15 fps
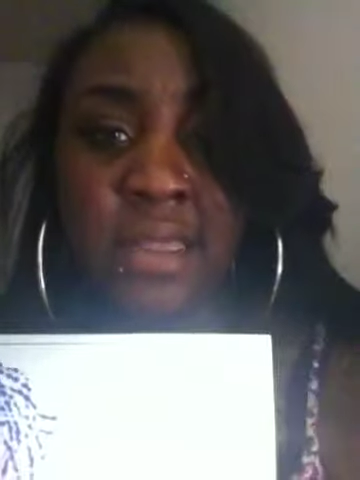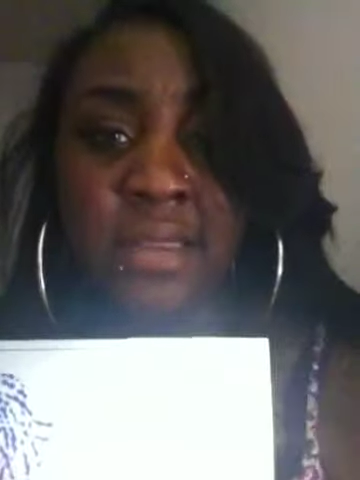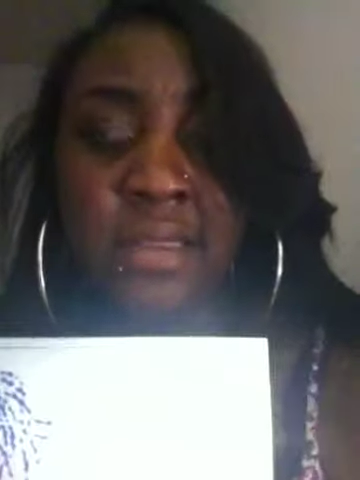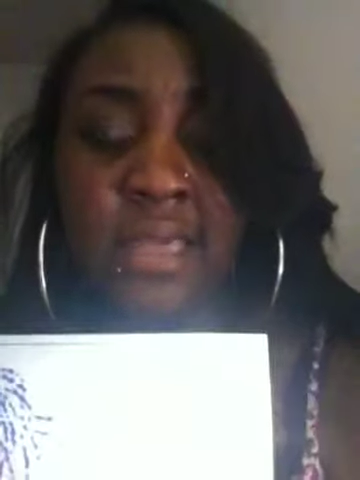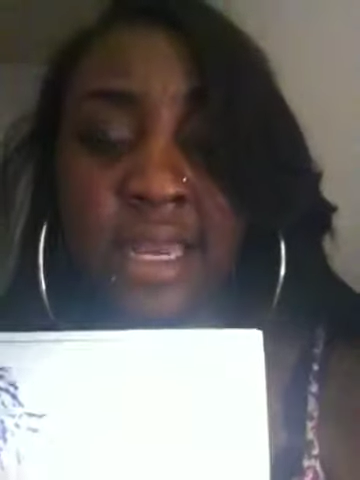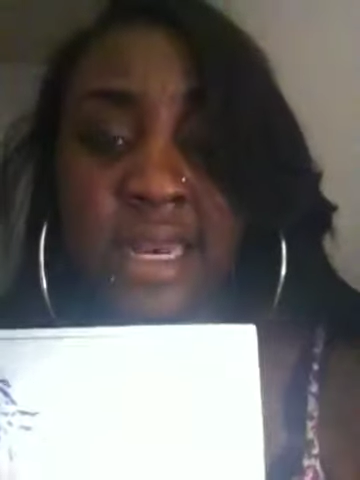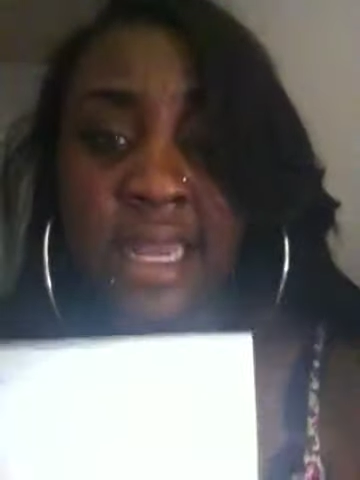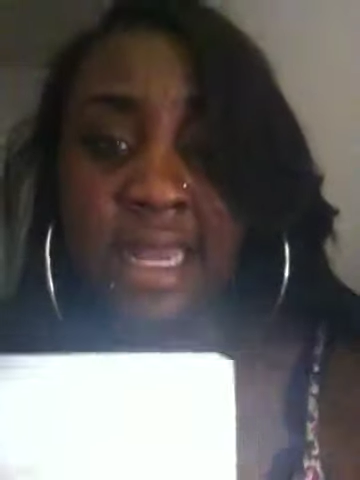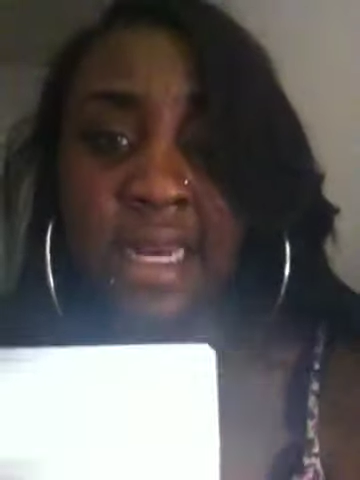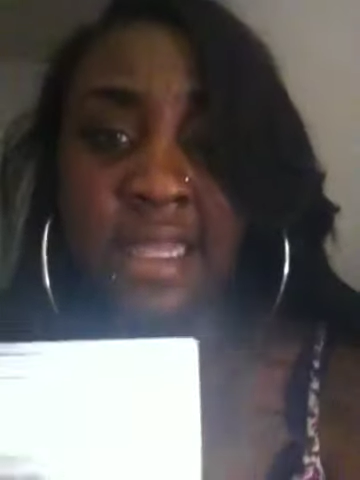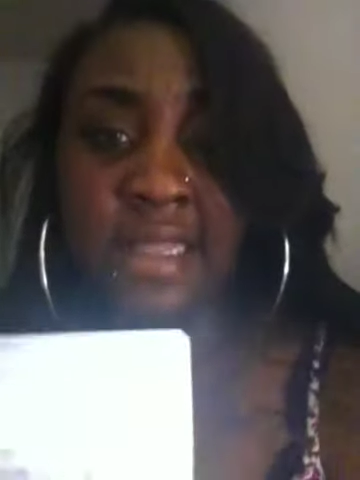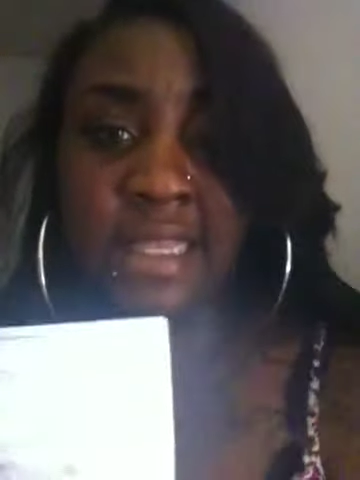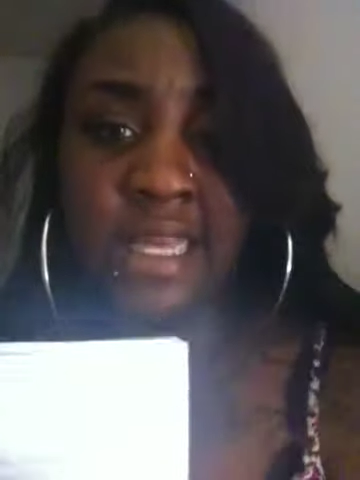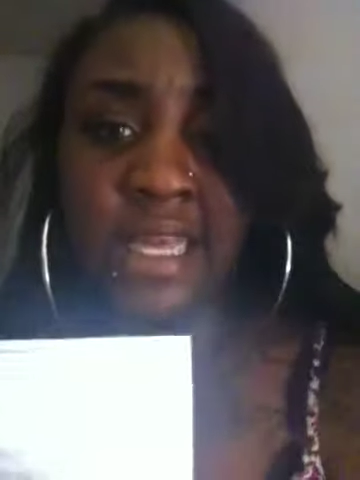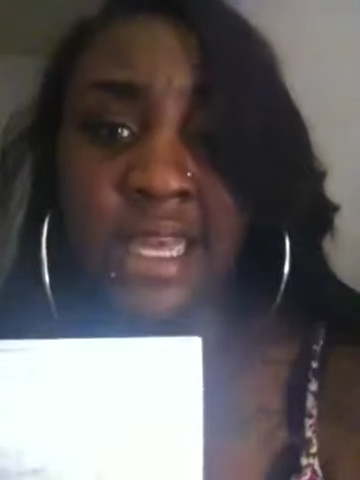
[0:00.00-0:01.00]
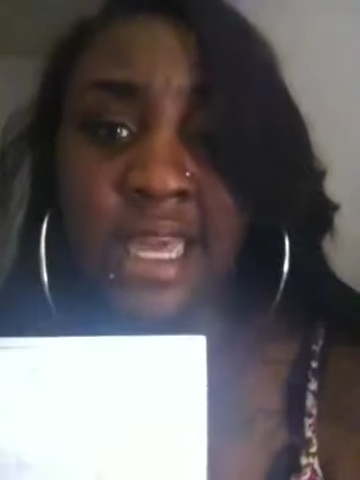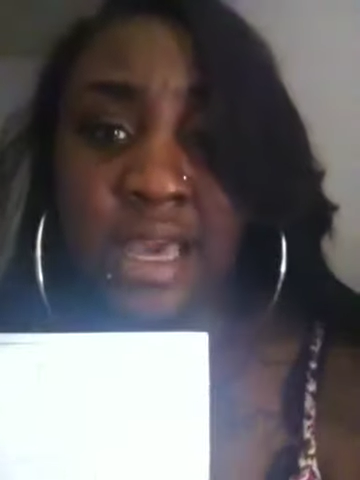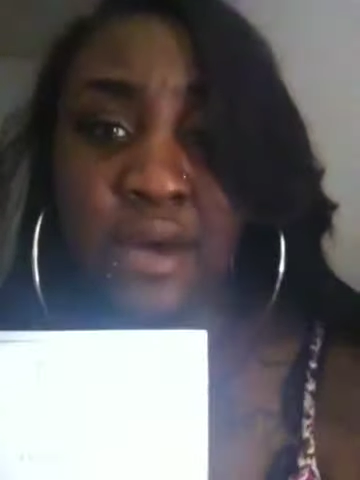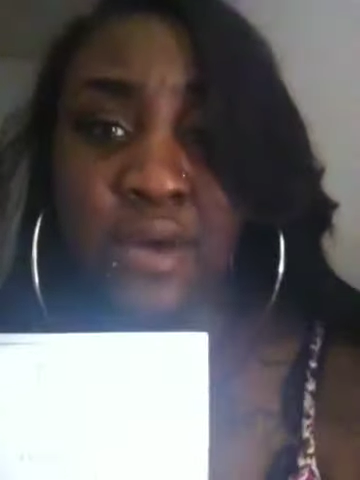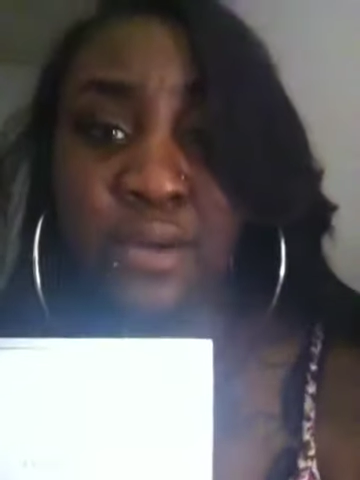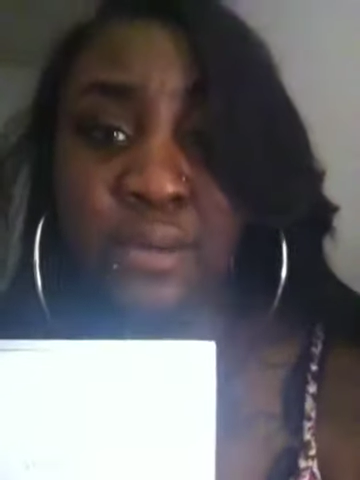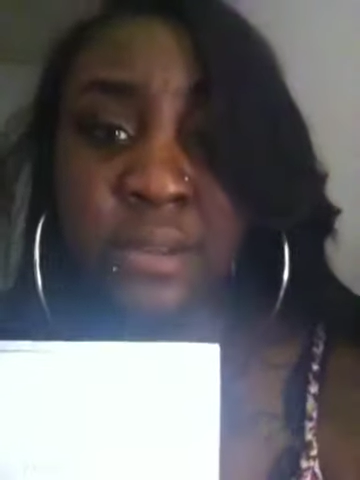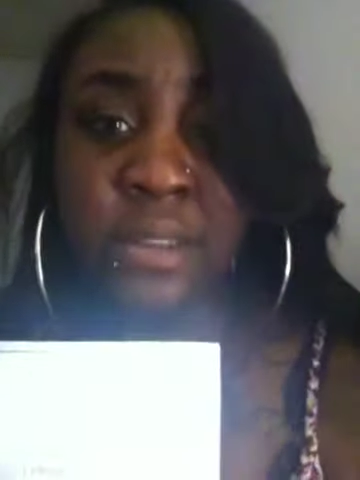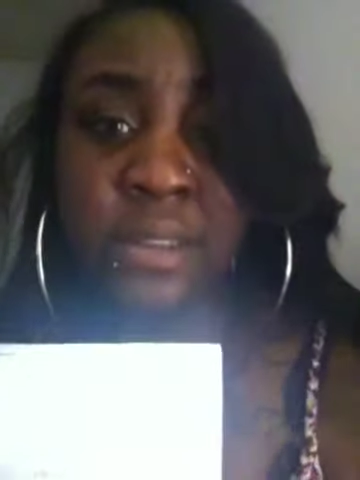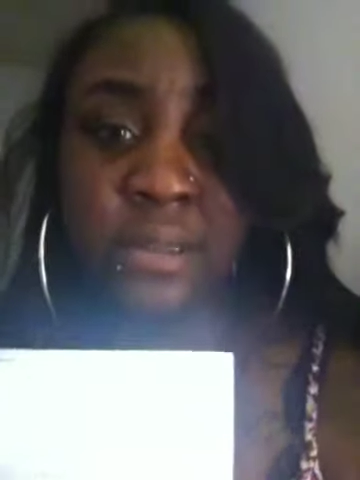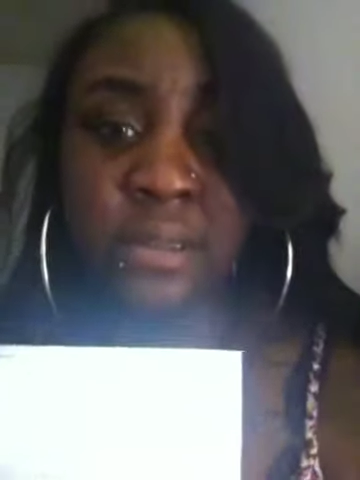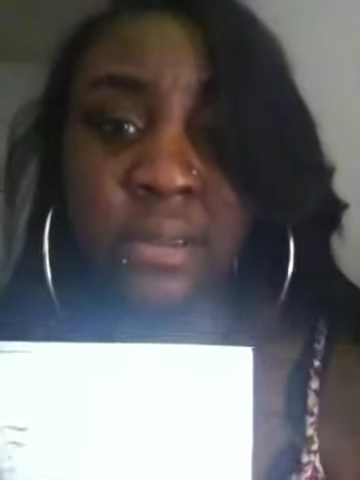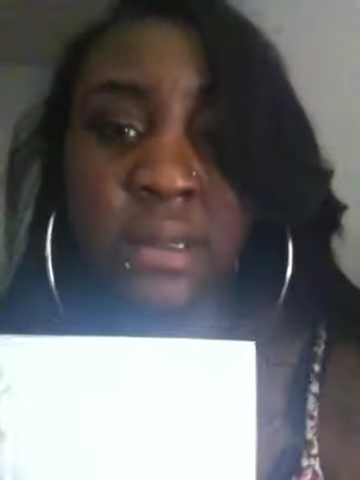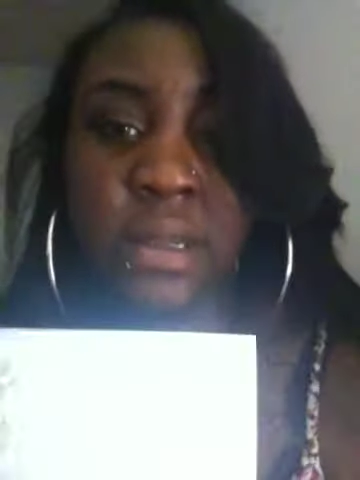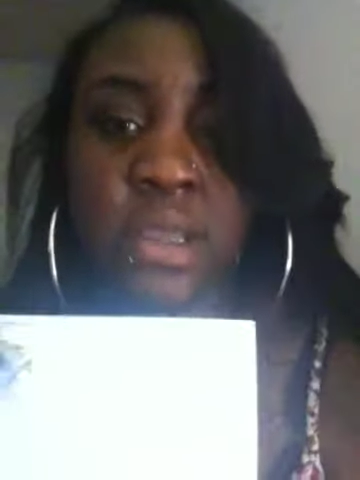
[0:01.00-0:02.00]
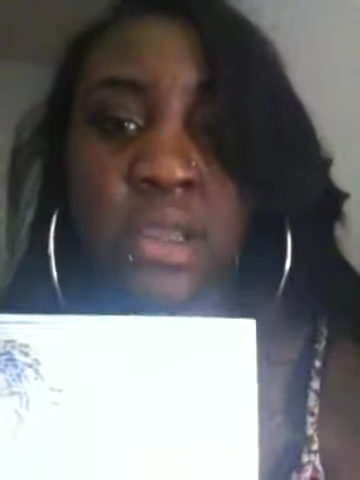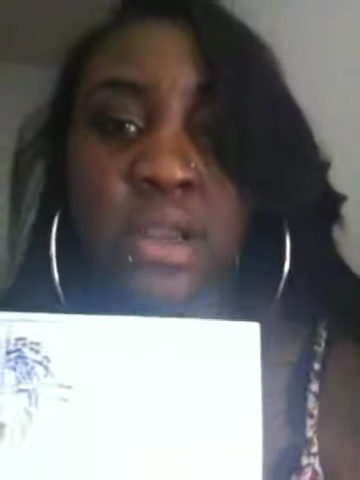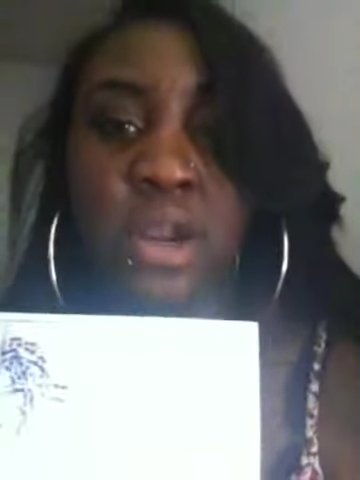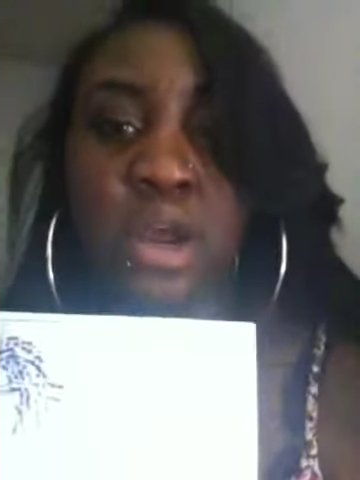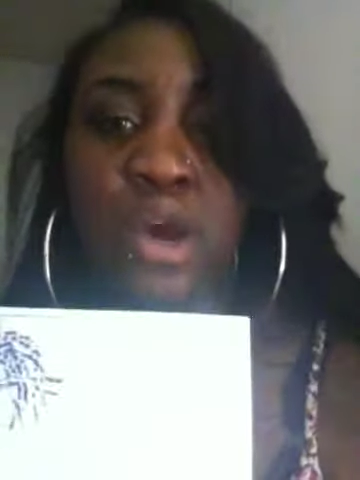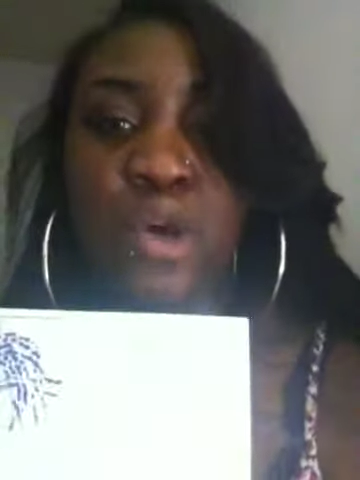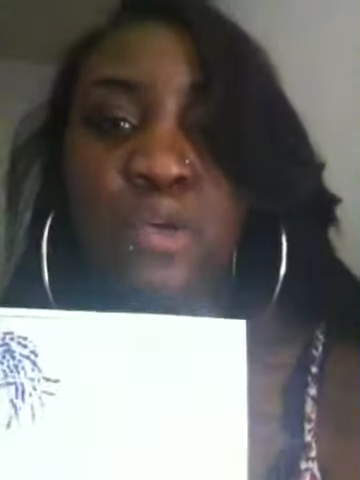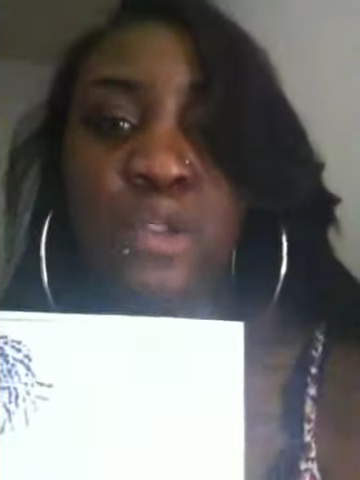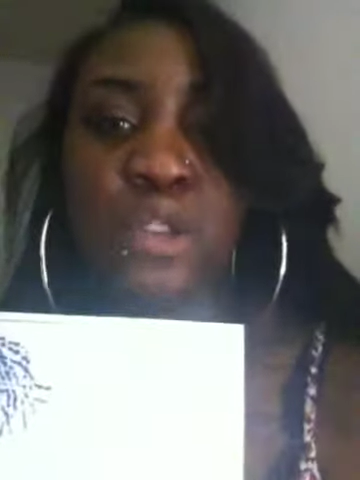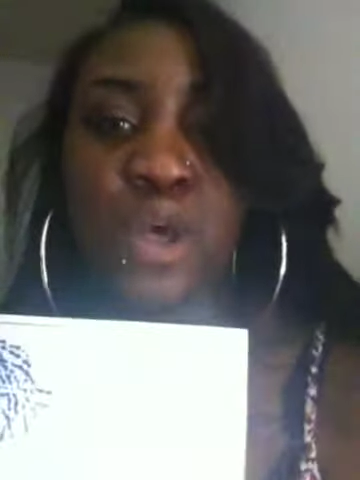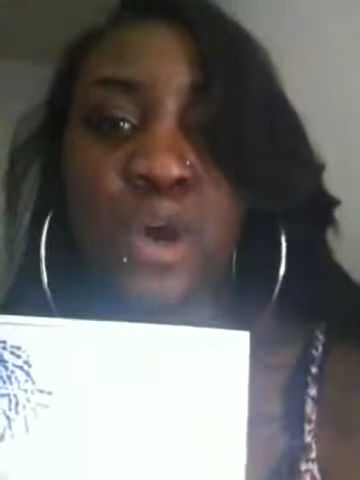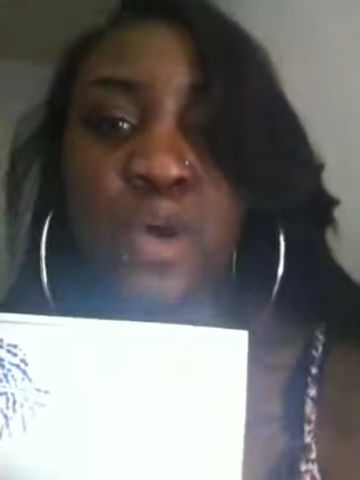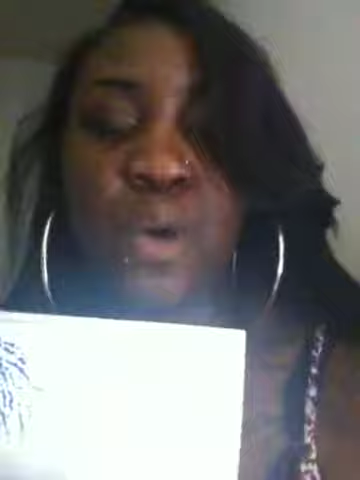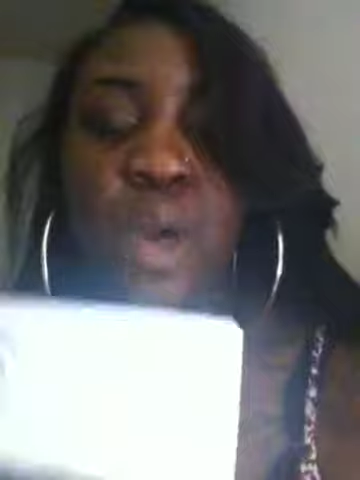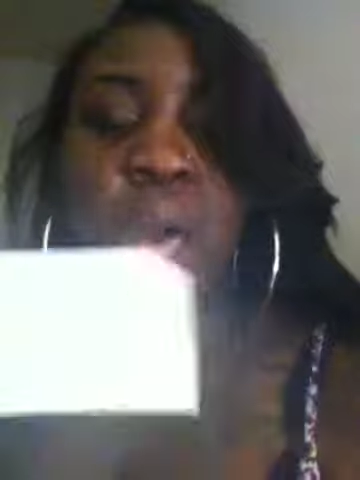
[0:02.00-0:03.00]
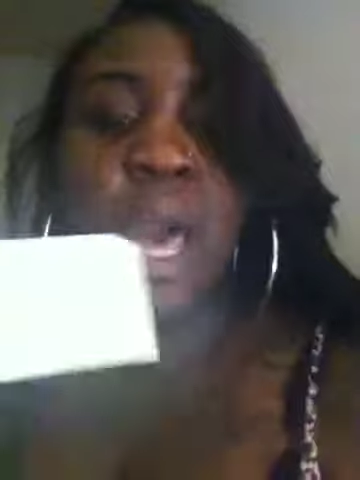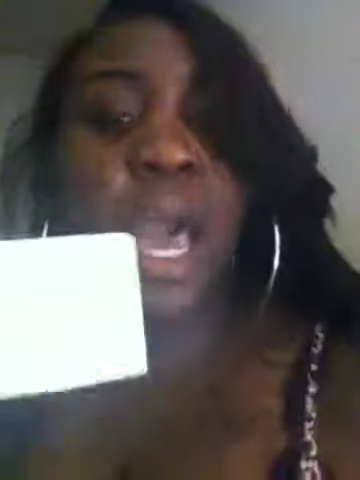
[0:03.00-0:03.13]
than anything else you know so